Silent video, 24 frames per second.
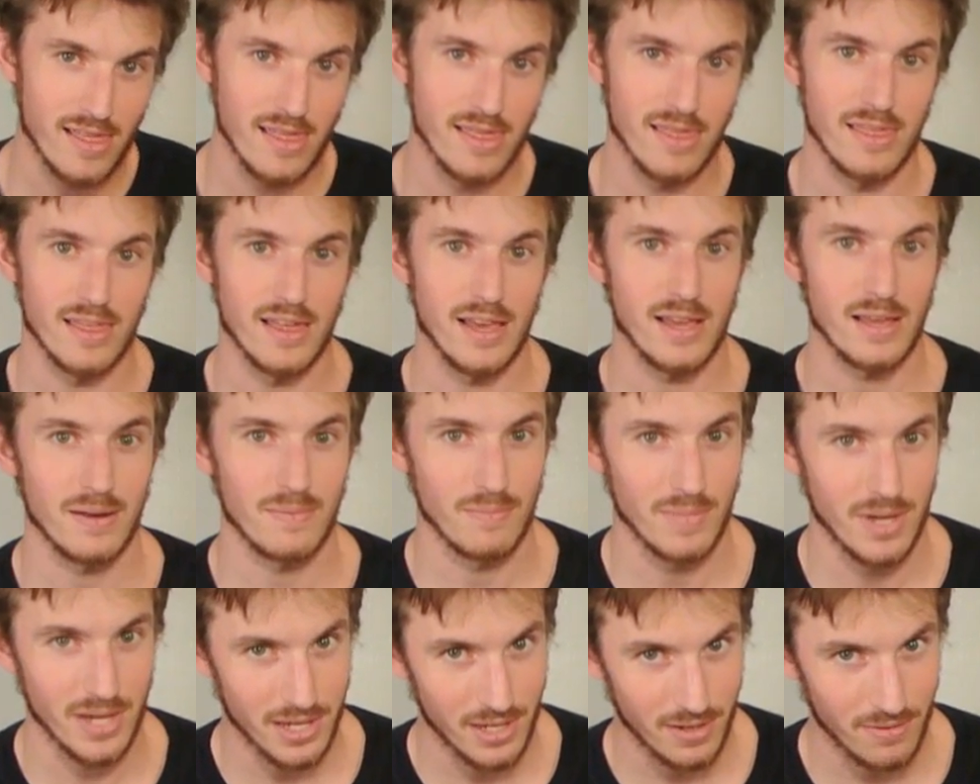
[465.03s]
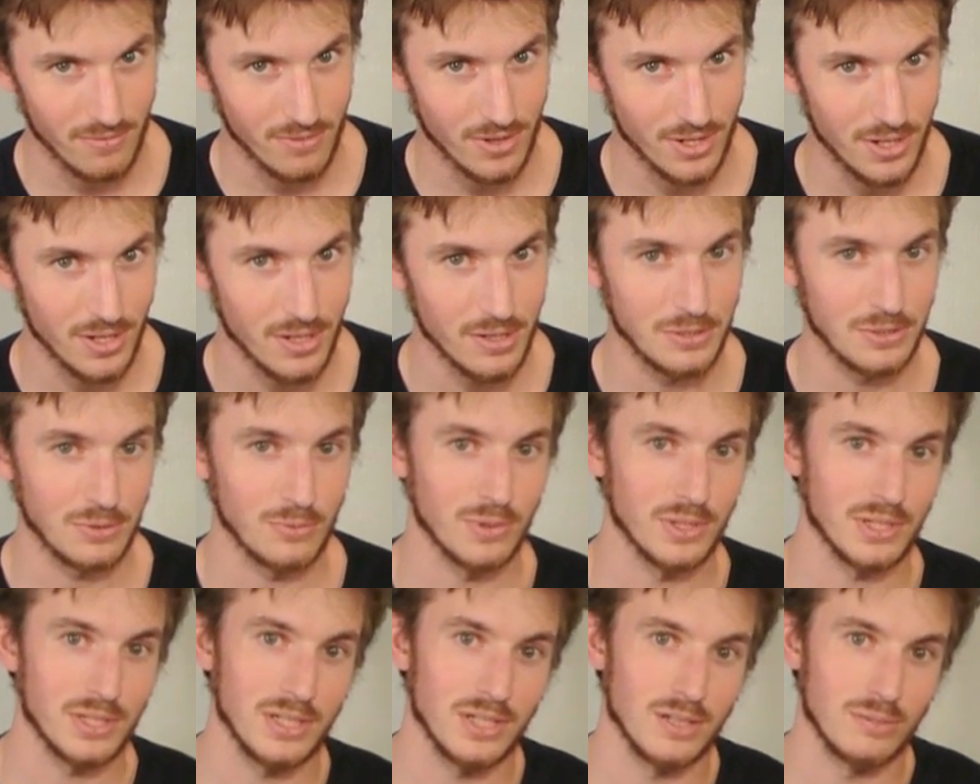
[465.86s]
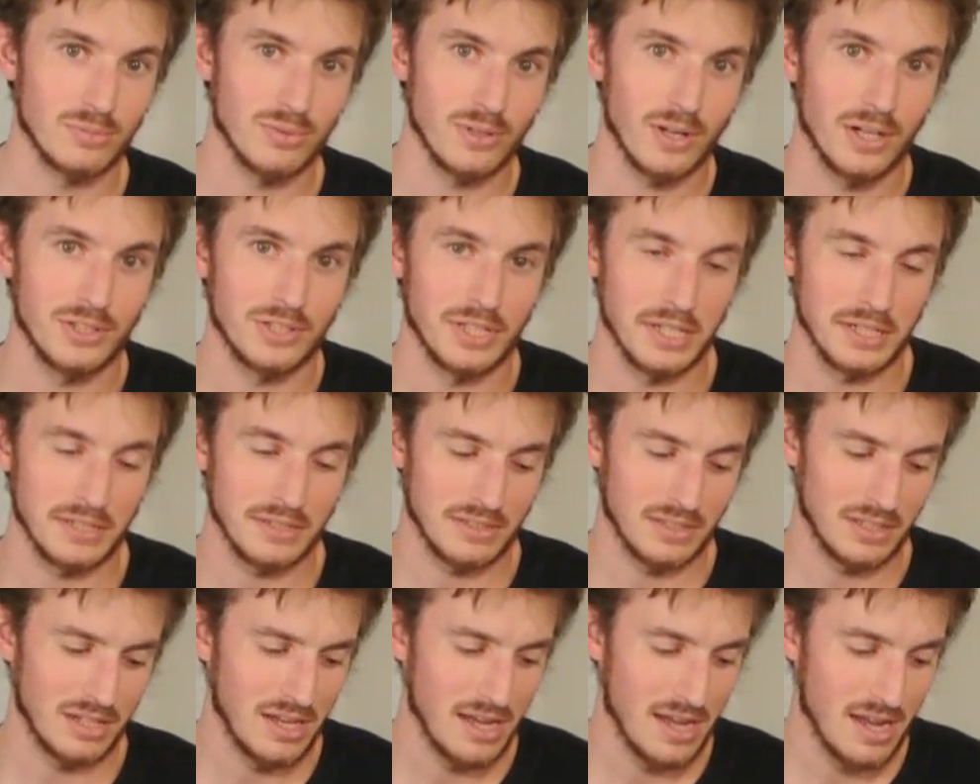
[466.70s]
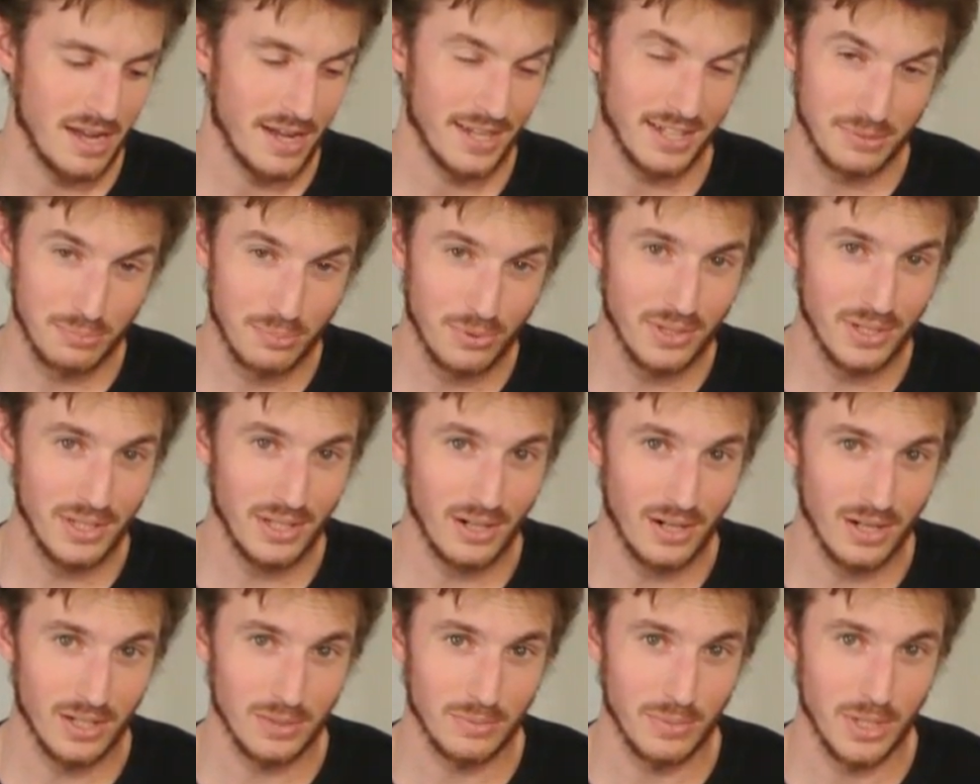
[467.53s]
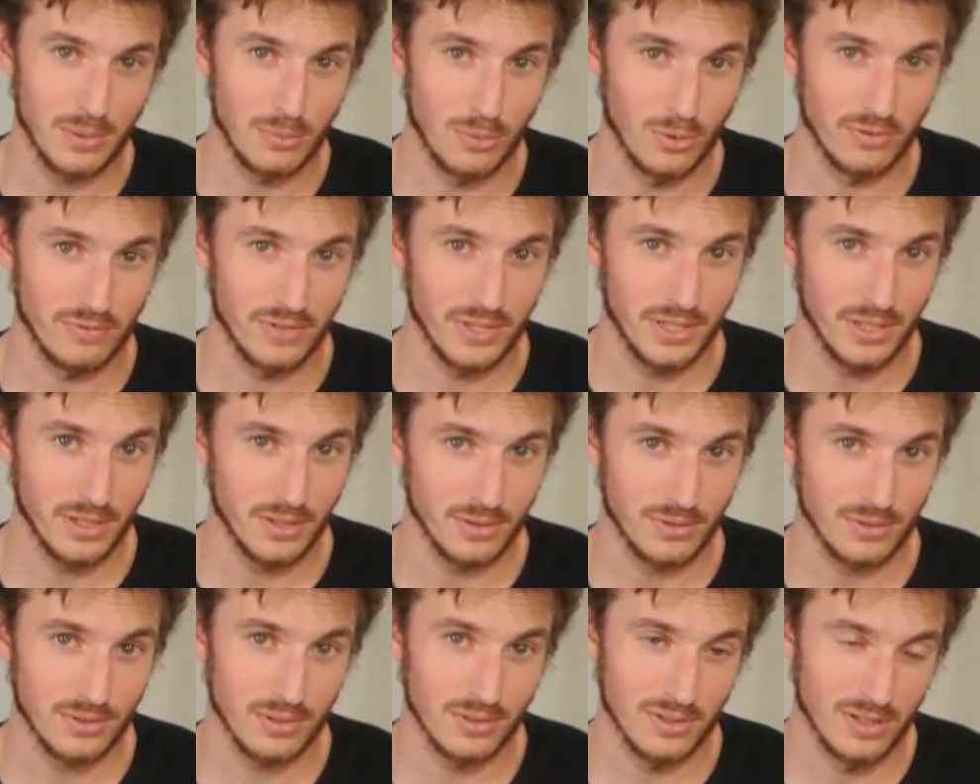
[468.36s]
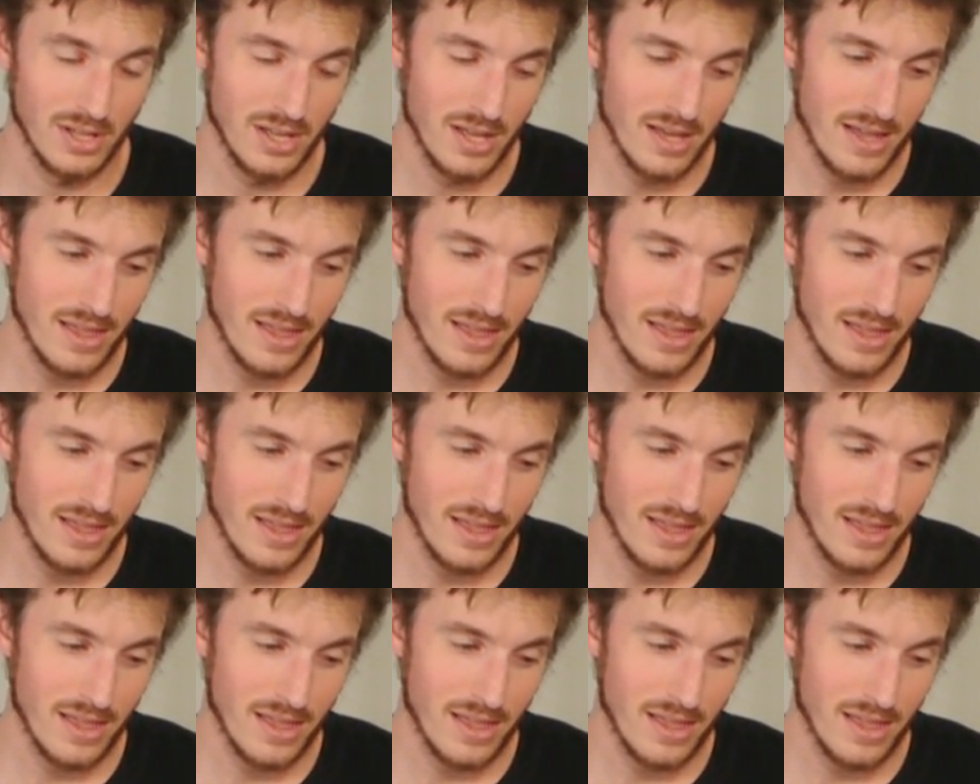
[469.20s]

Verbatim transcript: then making videos and working on projects, it's pretty hard to make more videos.